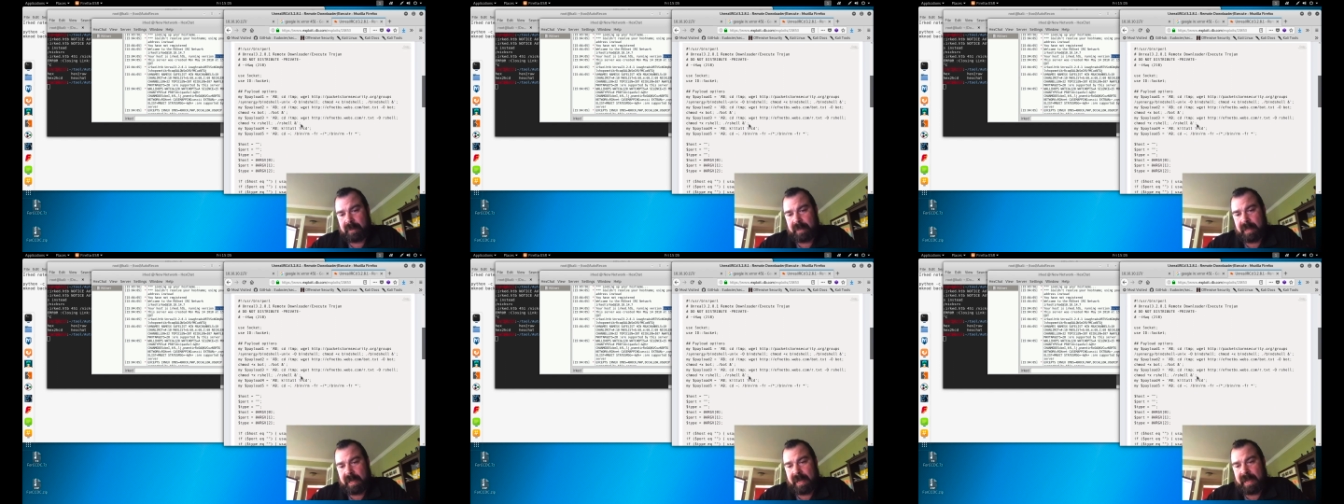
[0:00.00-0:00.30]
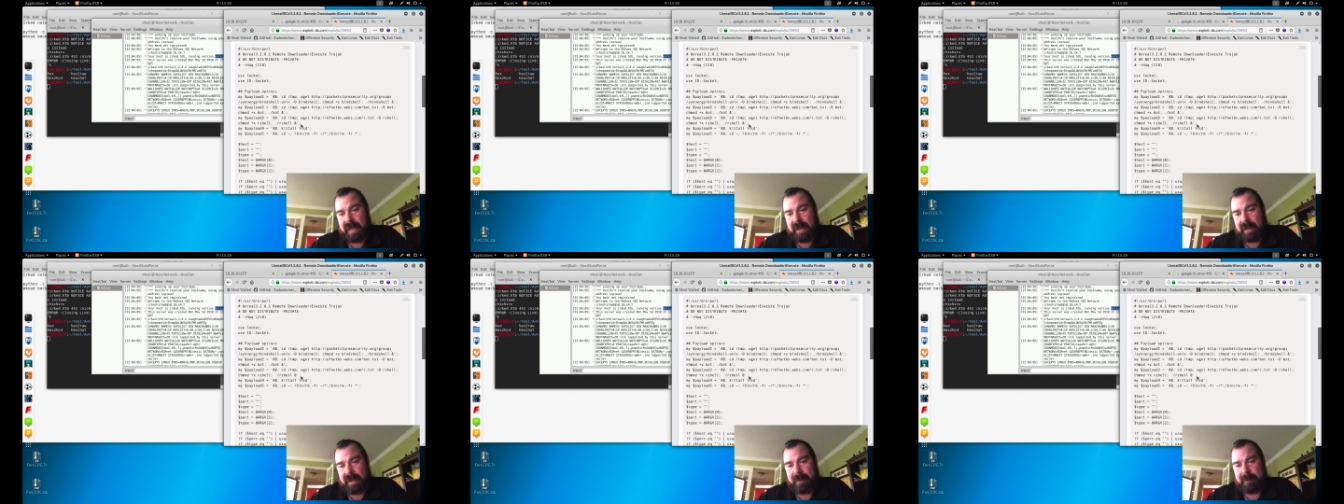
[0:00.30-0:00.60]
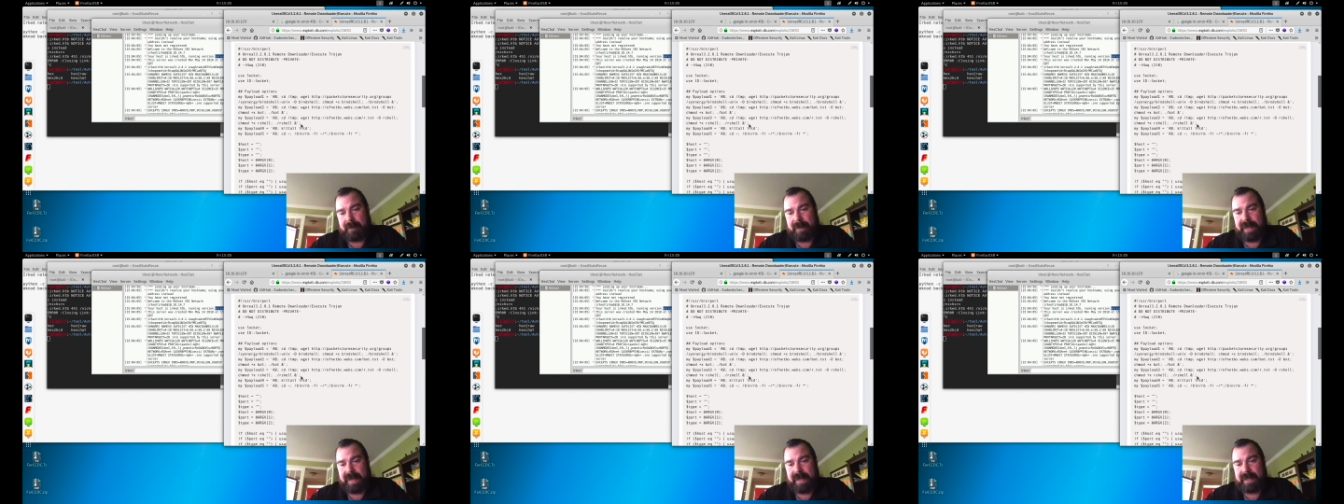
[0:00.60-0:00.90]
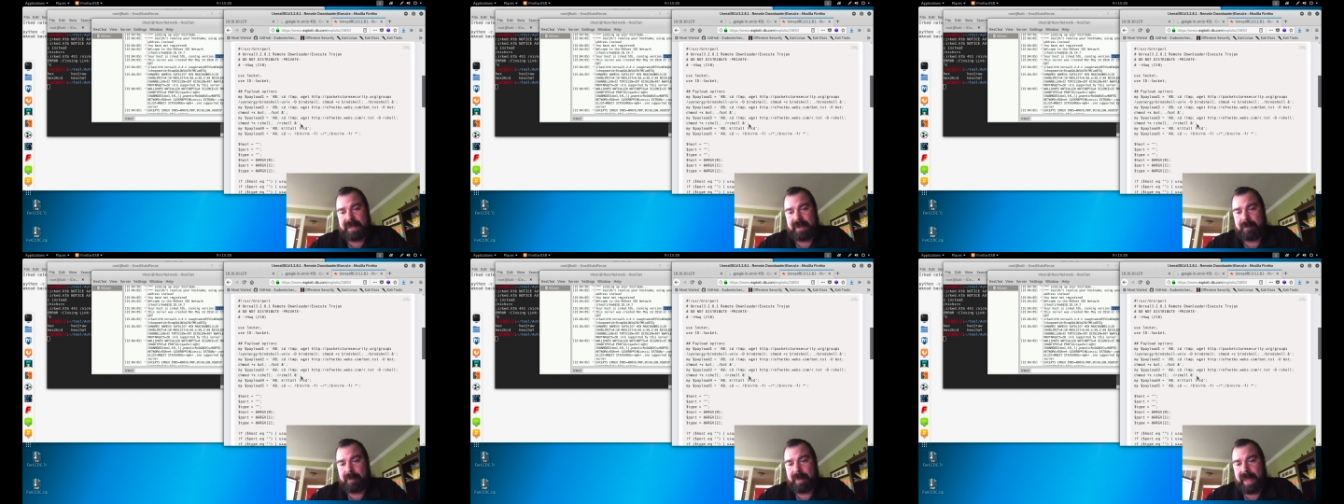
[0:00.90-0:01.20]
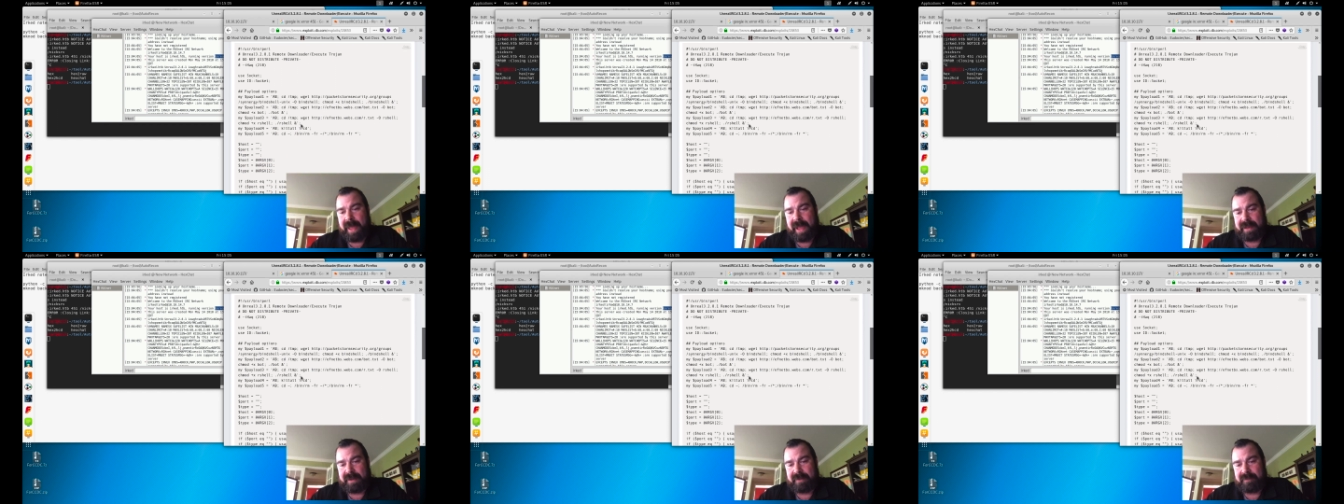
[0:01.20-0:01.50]
I may come
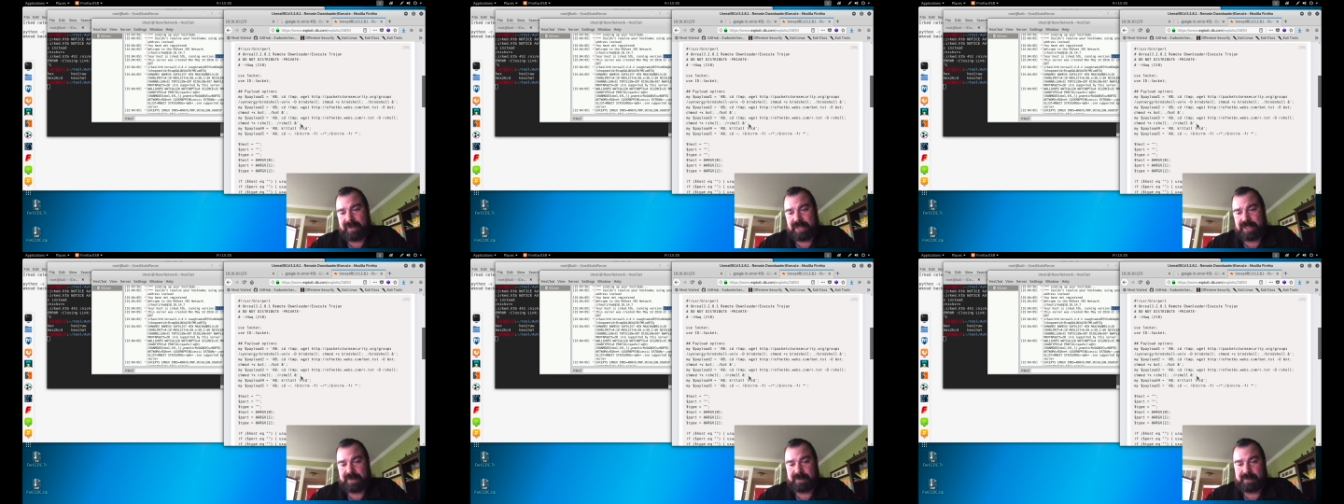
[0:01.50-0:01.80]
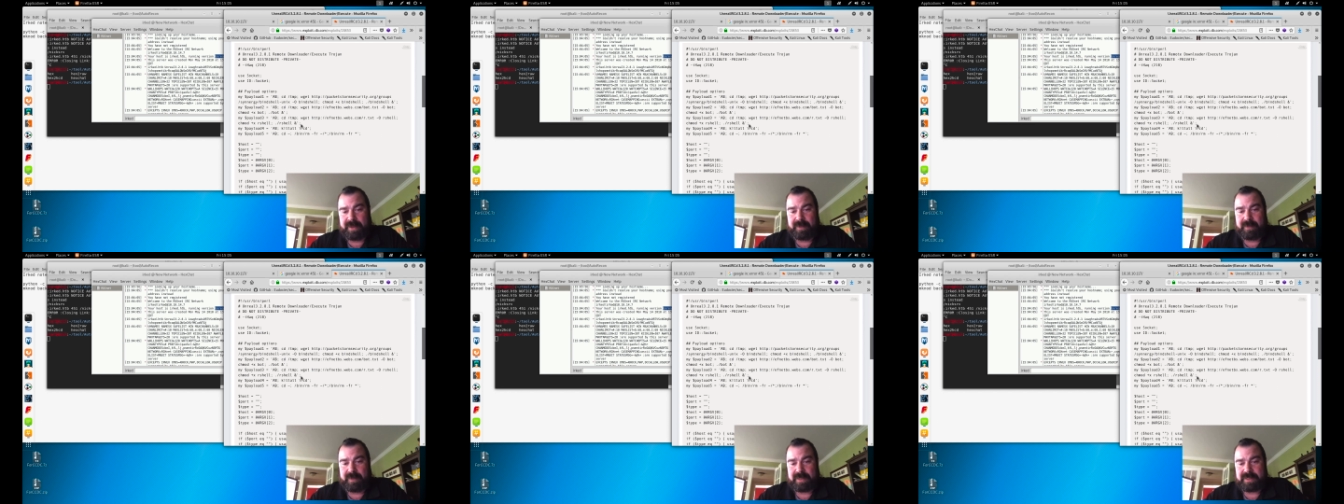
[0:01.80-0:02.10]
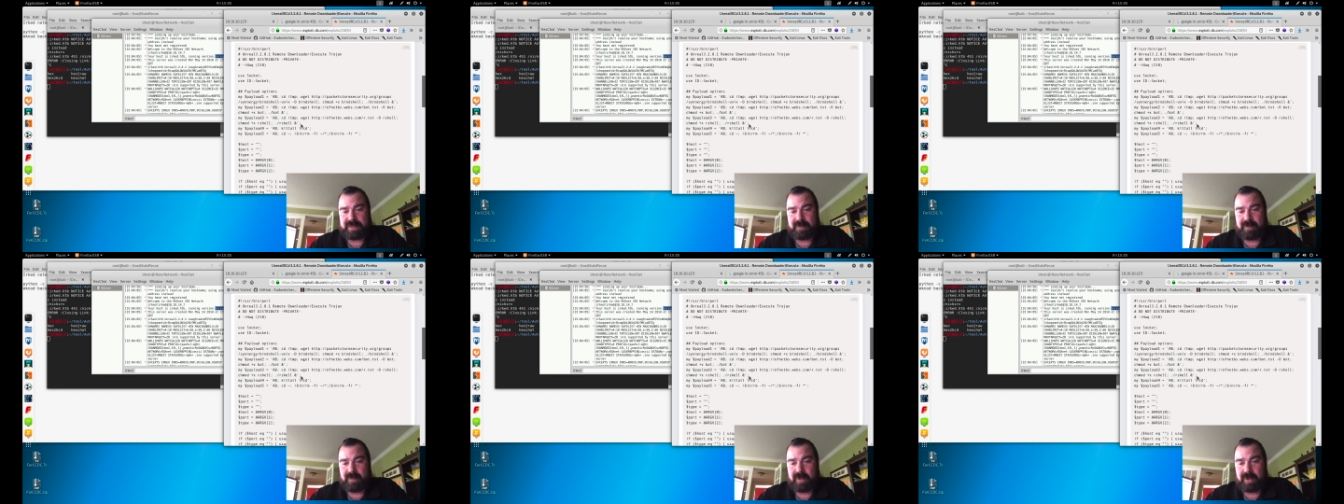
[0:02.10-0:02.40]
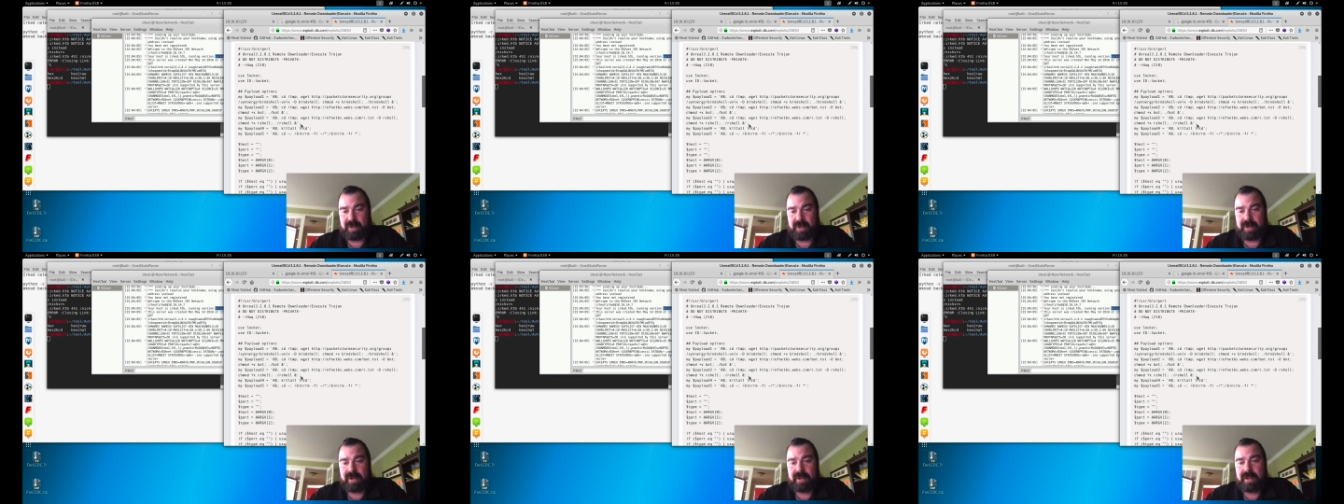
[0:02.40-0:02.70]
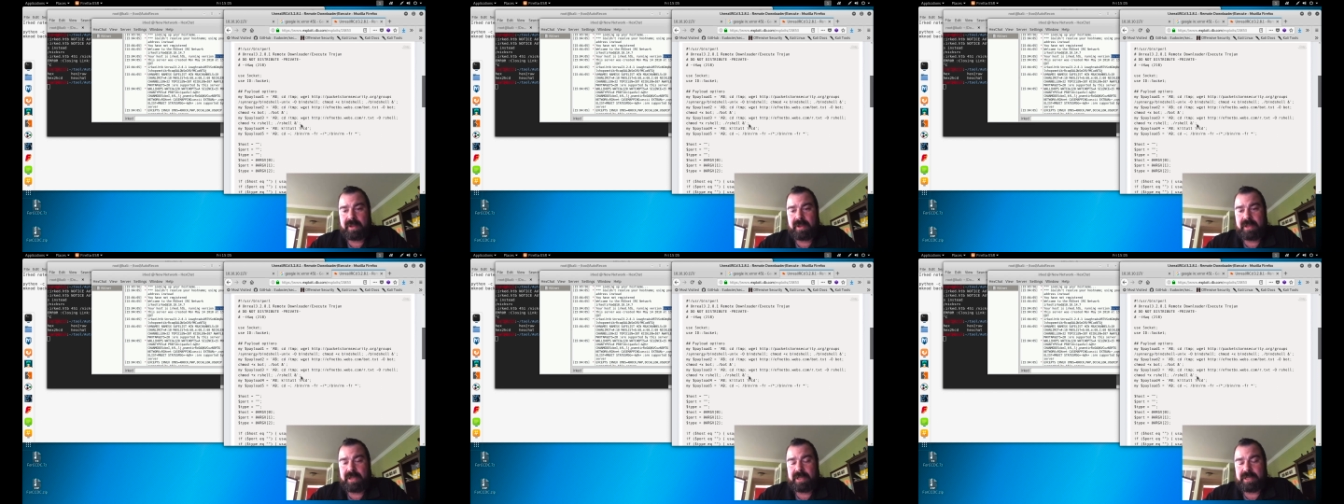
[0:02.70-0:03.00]
back and eventually play with it some more
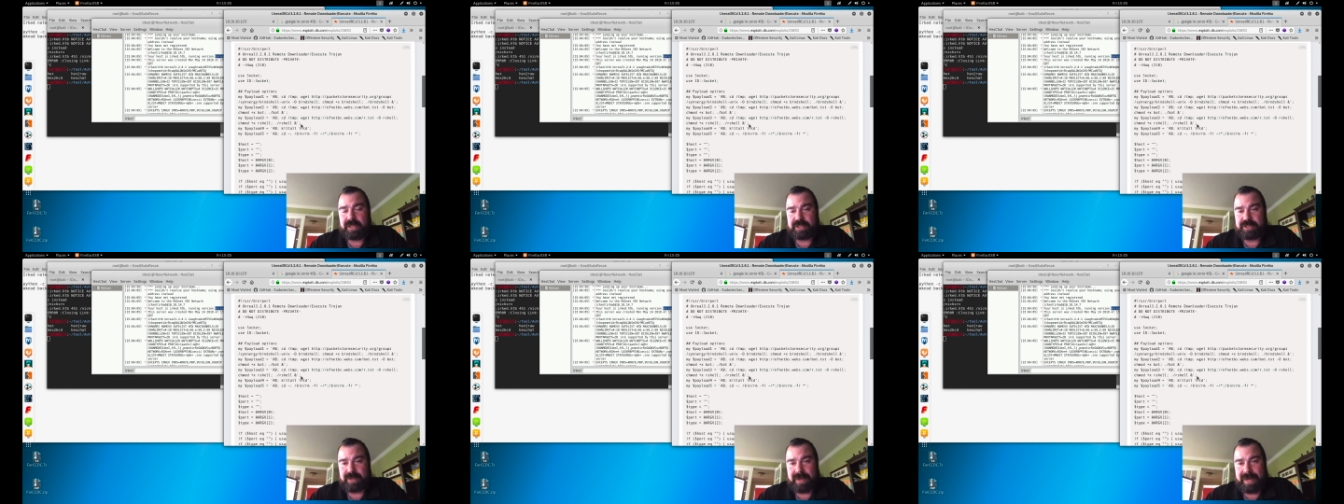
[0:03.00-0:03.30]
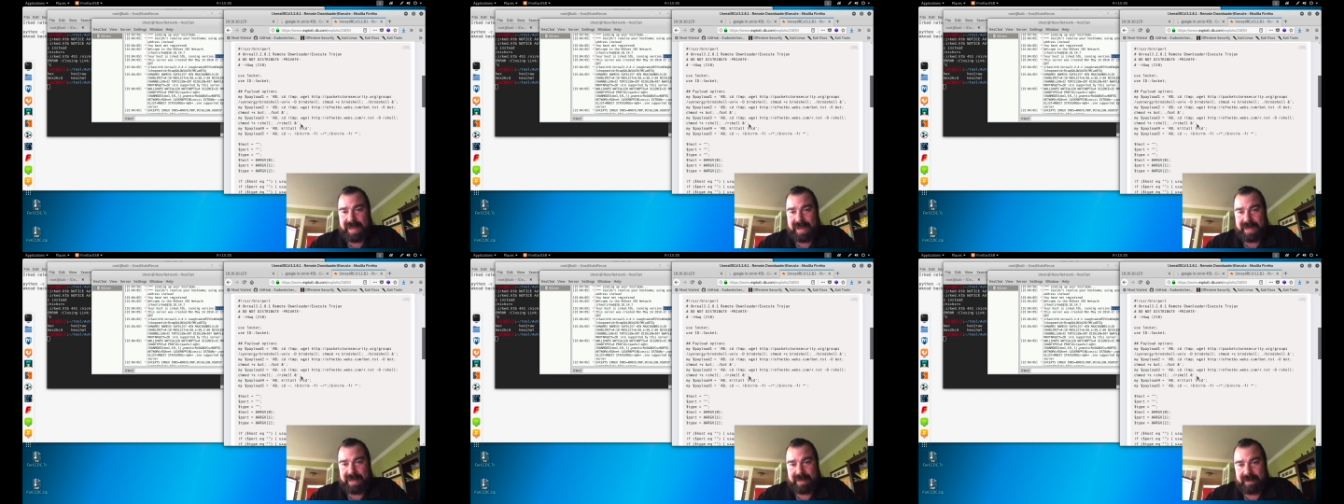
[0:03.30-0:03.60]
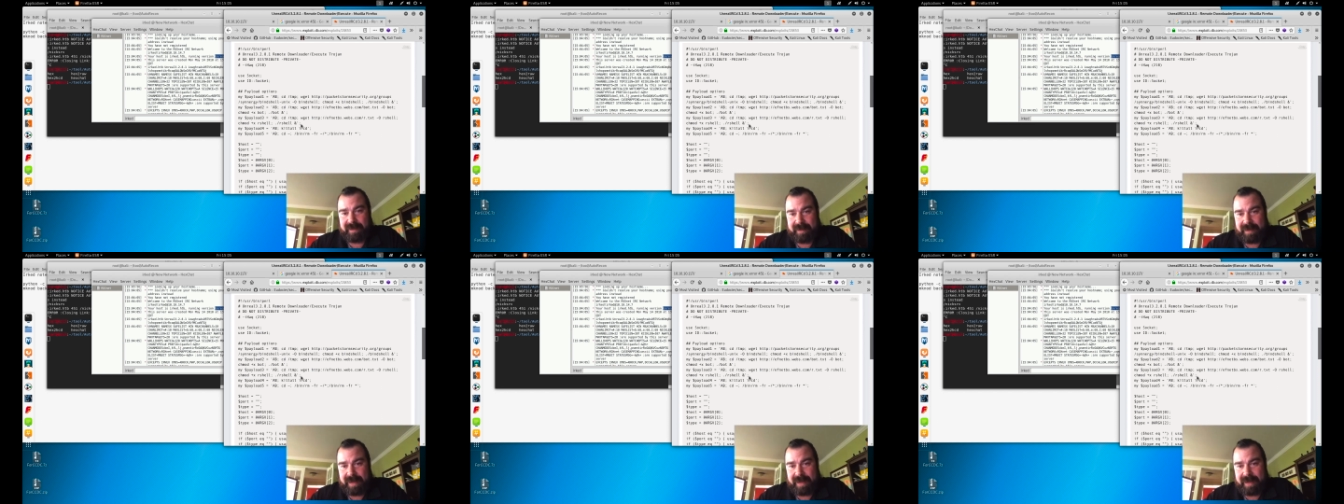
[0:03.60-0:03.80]
to try to edit.